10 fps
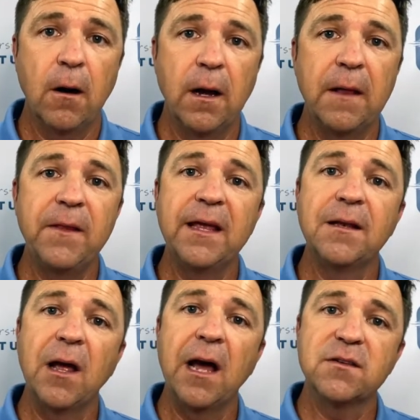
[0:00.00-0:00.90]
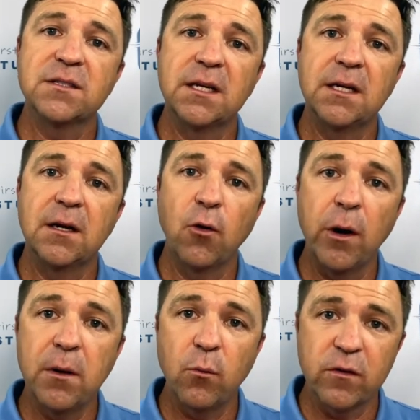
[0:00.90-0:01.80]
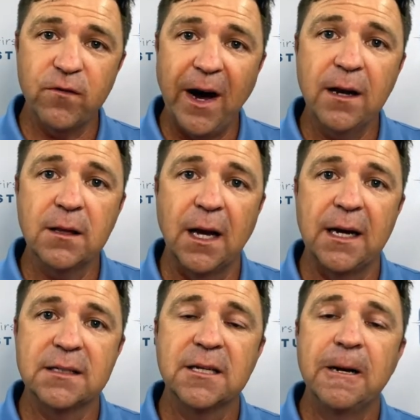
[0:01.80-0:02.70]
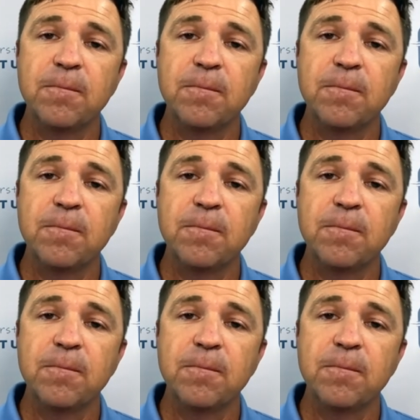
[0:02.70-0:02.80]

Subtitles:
And then as the agreement was finalized,